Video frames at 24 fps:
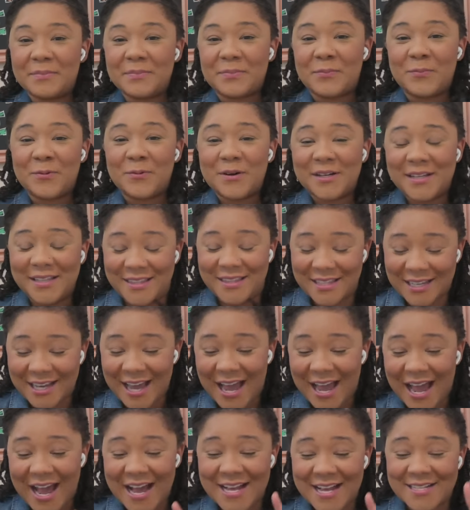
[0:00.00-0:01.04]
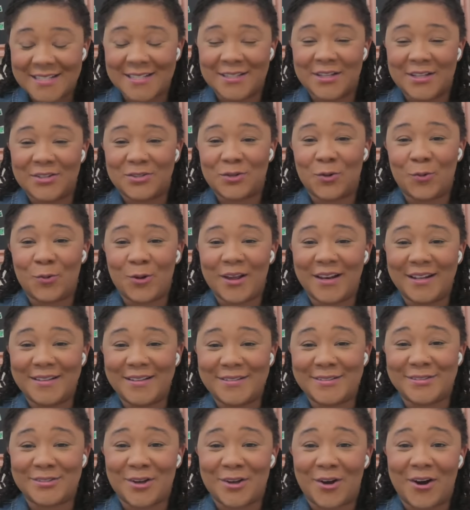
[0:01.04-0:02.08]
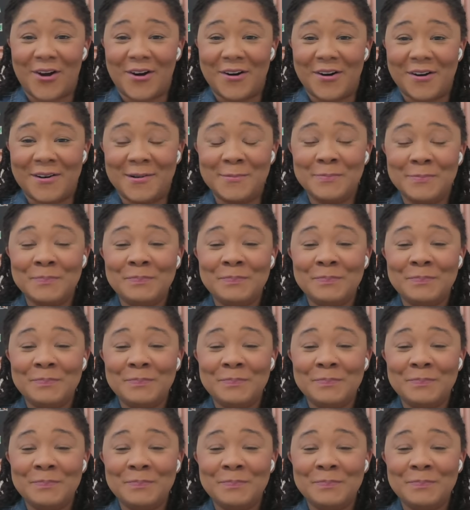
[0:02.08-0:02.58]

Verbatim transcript: one of the guys in the toilet stall.